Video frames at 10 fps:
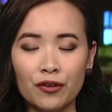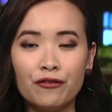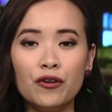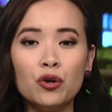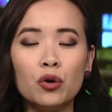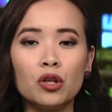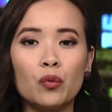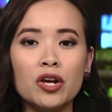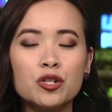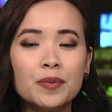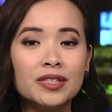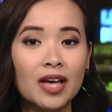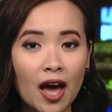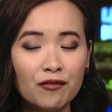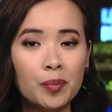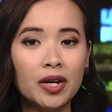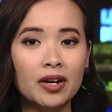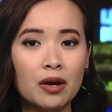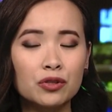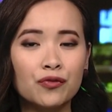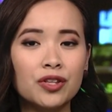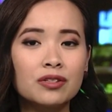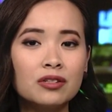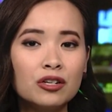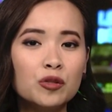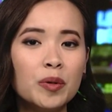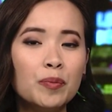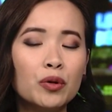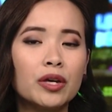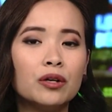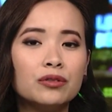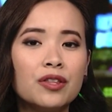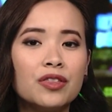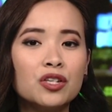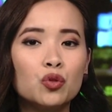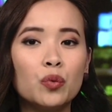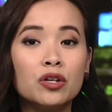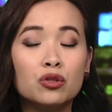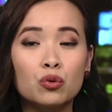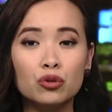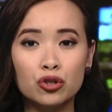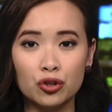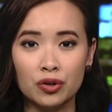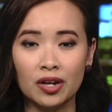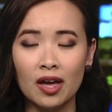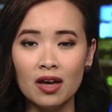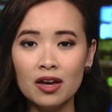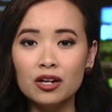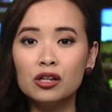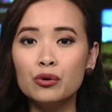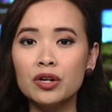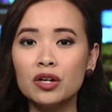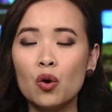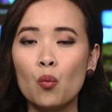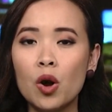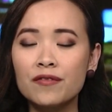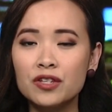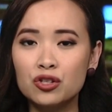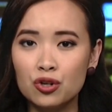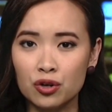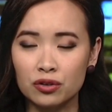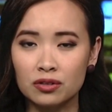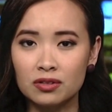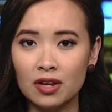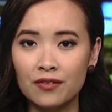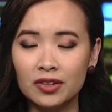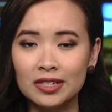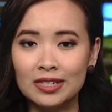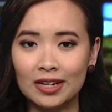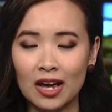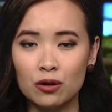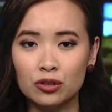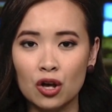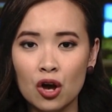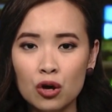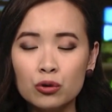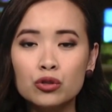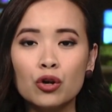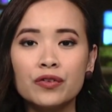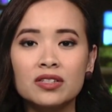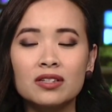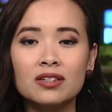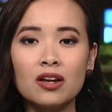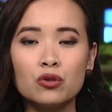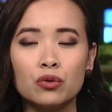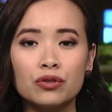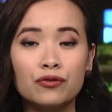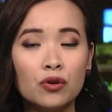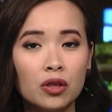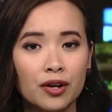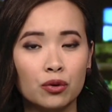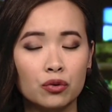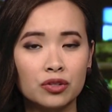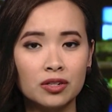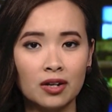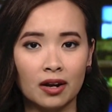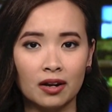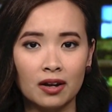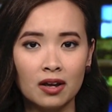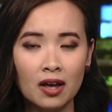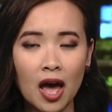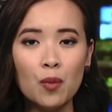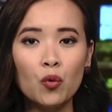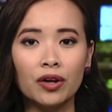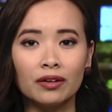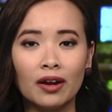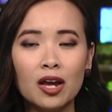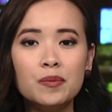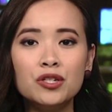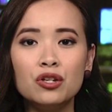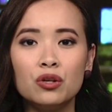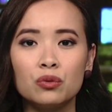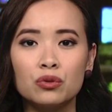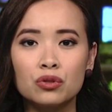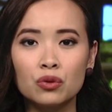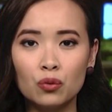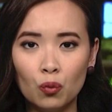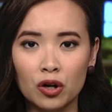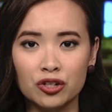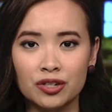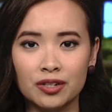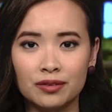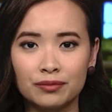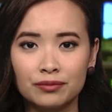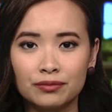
Funeral arrangements have been announced for the six people killed in this week's school shooting, including one of the students, Evelyn Dieckhaus, whose service is scheduled for later today. Em Nguyen, ABC News, Washington.